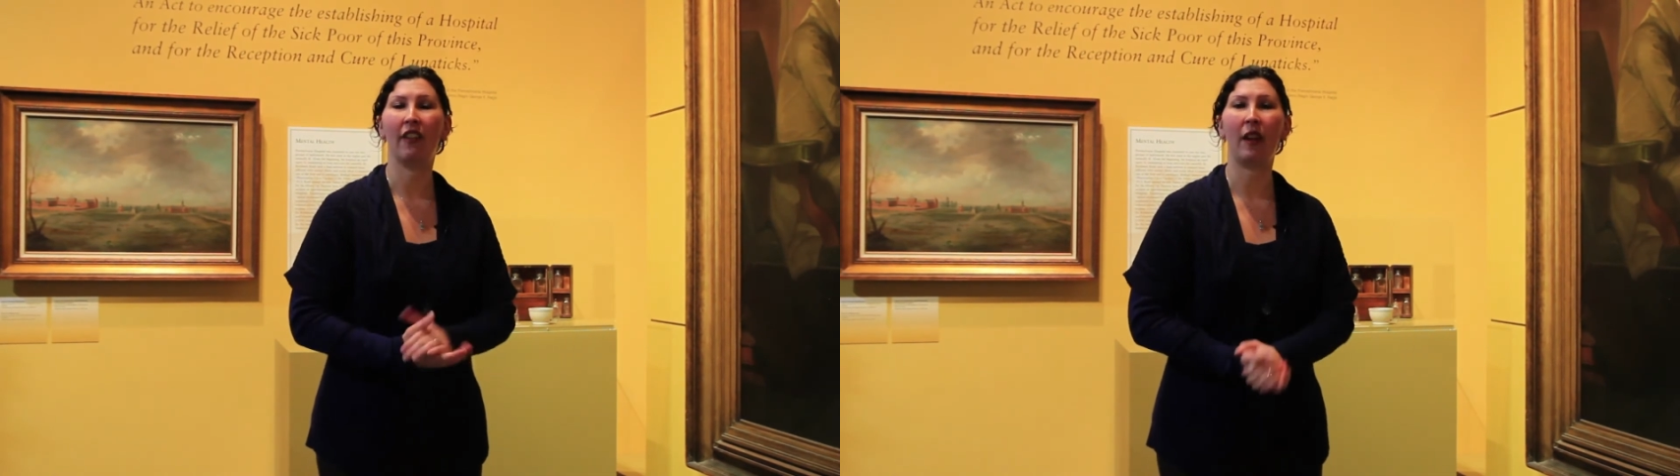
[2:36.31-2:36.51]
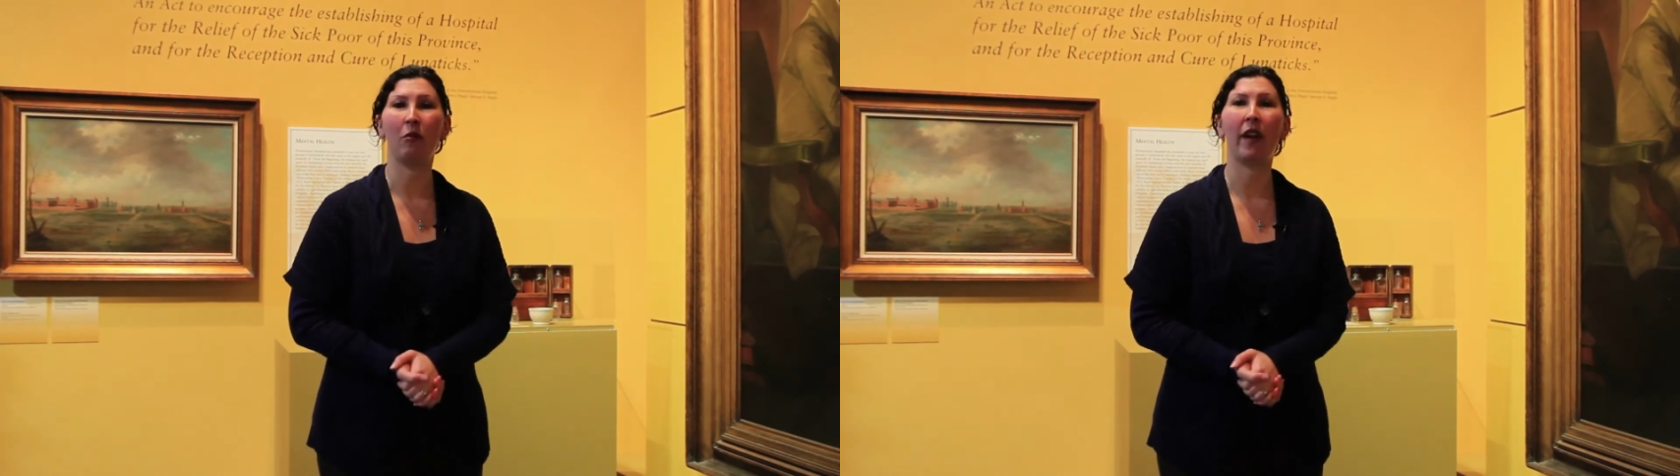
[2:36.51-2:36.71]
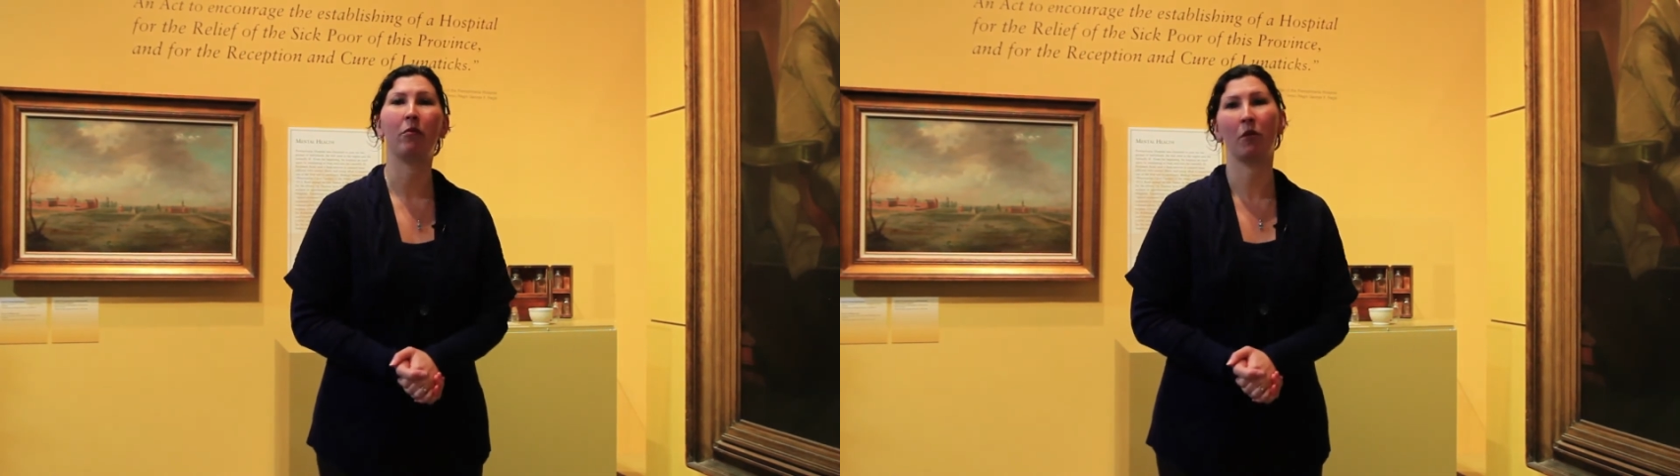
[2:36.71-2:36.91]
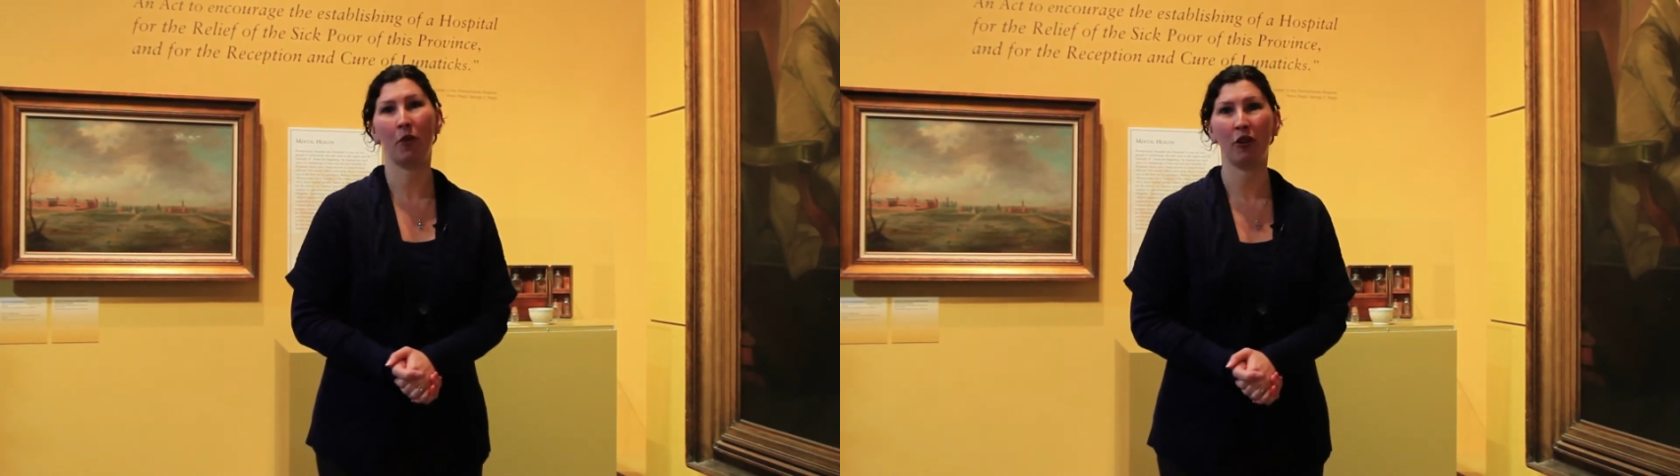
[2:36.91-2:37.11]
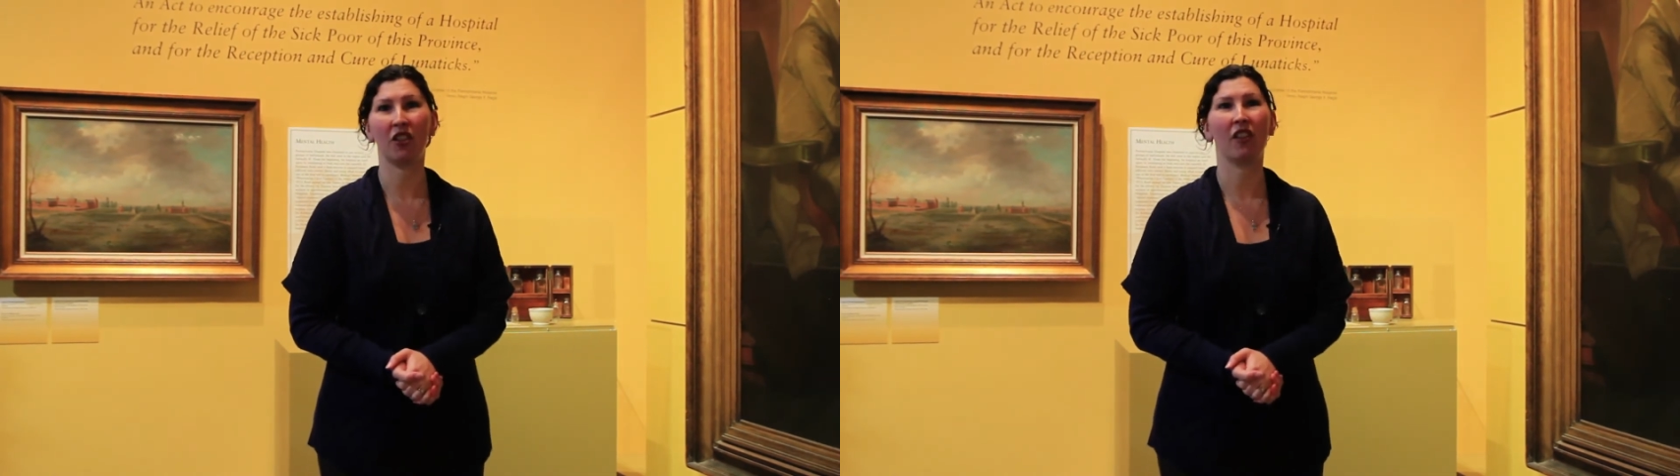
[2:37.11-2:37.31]
they were able to
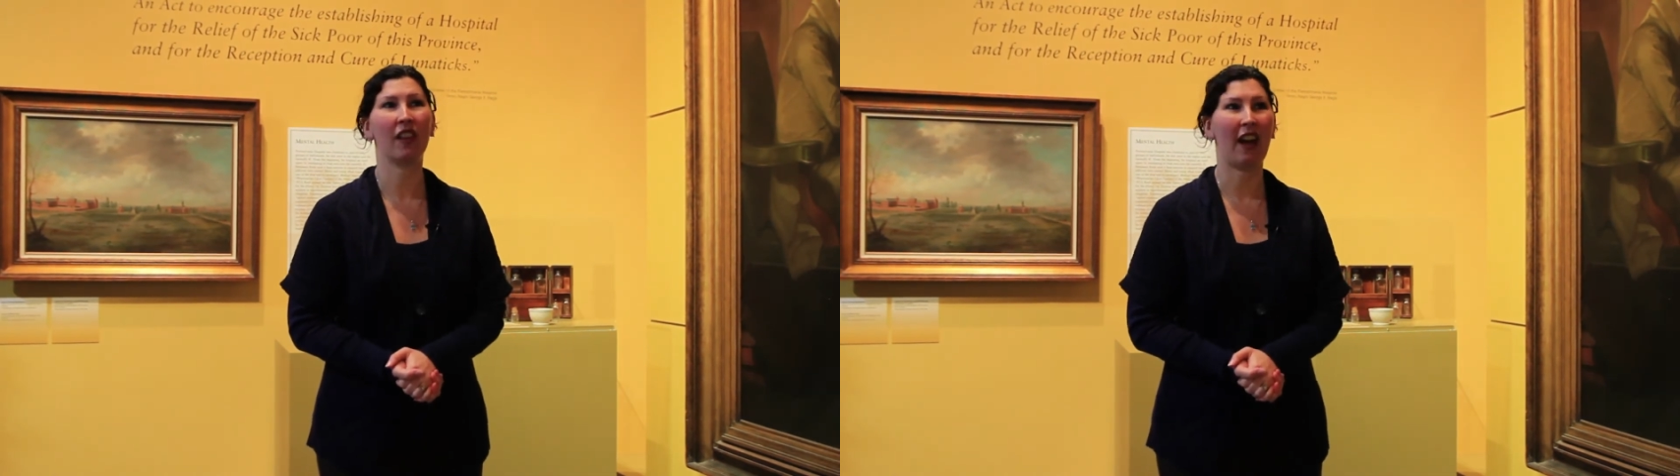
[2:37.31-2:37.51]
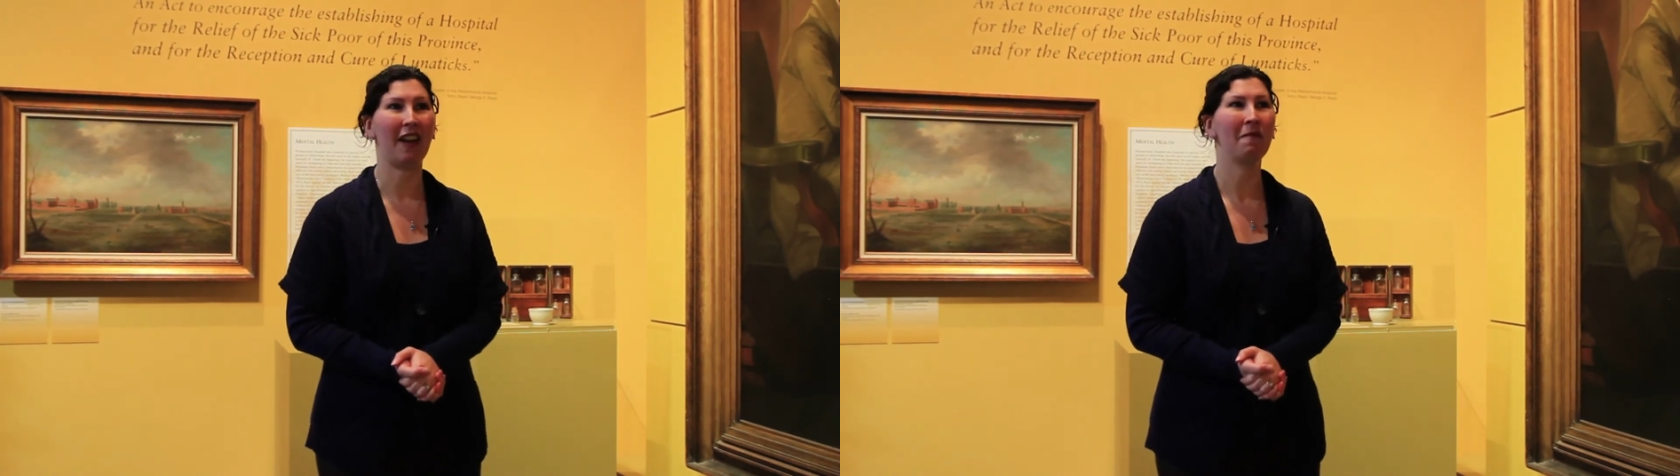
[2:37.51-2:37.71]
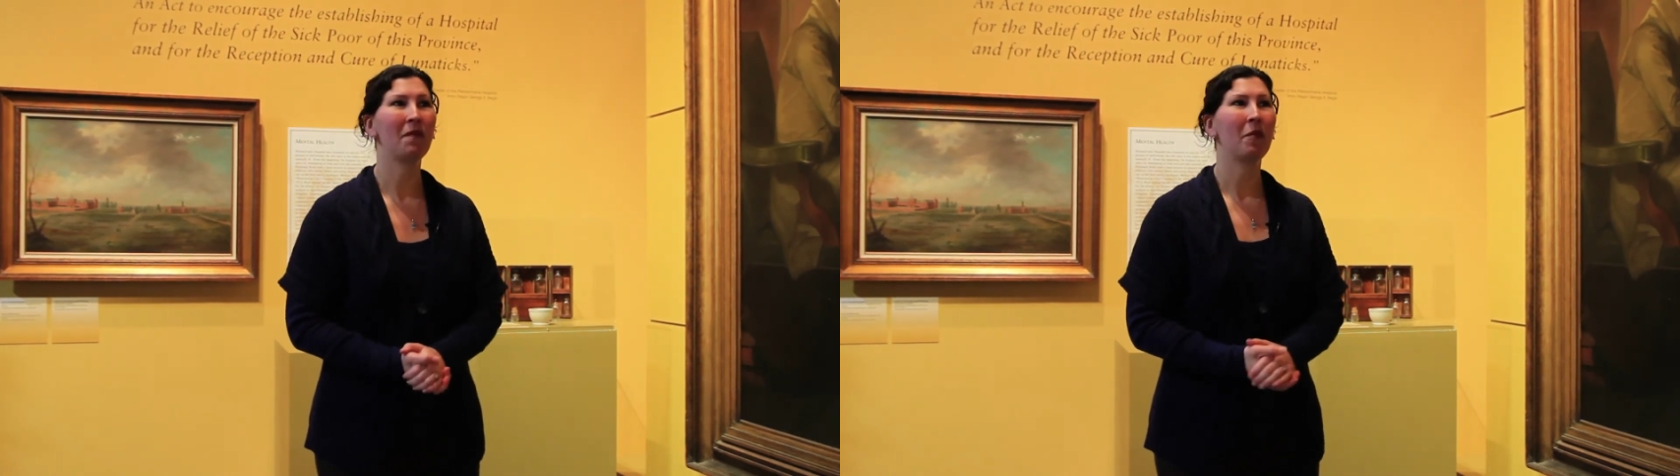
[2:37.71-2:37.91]
purchase that.